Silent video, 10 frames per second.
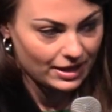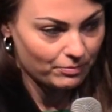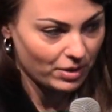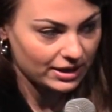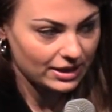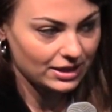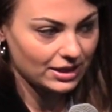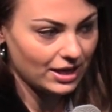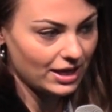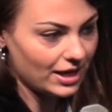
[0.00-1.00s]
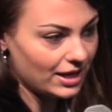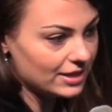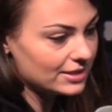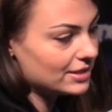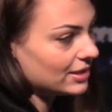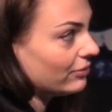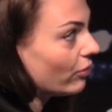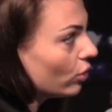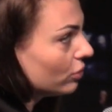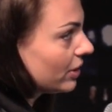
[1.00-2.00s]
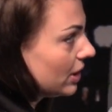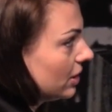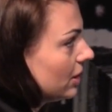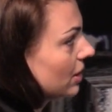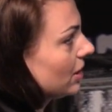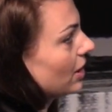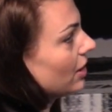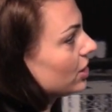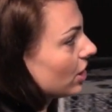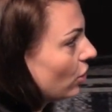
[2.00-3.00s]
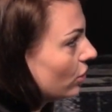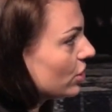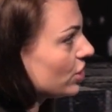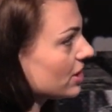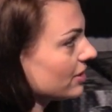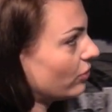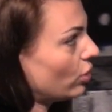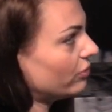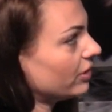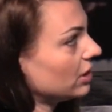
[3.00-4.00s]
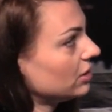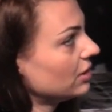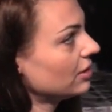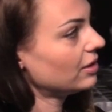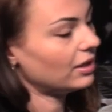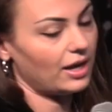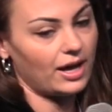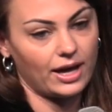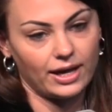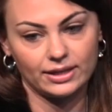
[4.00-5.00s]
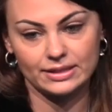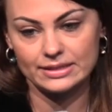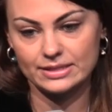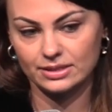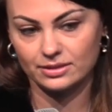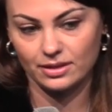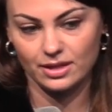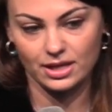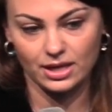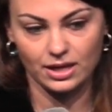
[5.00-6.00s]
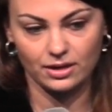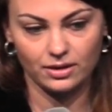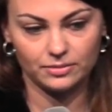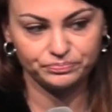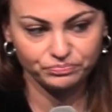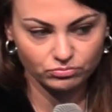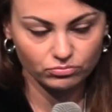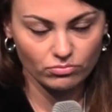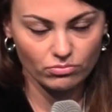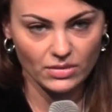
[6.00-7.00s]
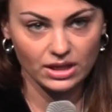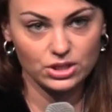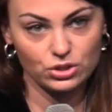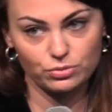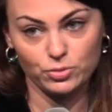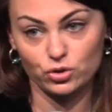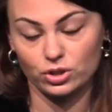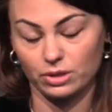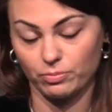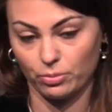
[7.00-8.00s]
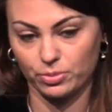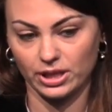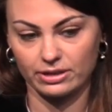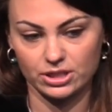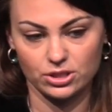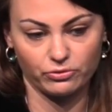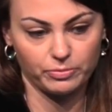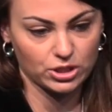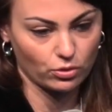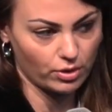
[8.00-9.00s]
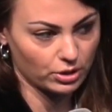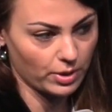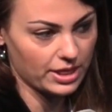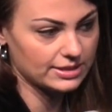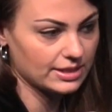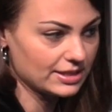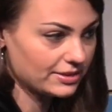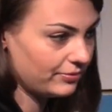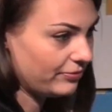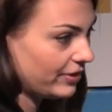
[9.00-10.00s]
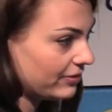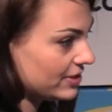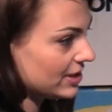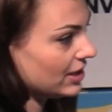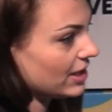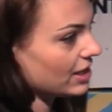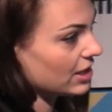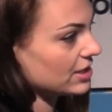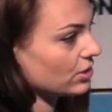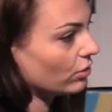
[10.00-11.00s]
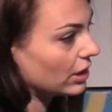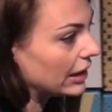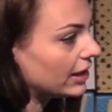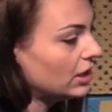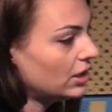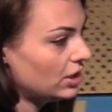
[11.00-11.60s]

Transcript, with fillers: Money is evolving, technology is evolving, and the distribution and popularity of Bitcoin with this, this 15 years only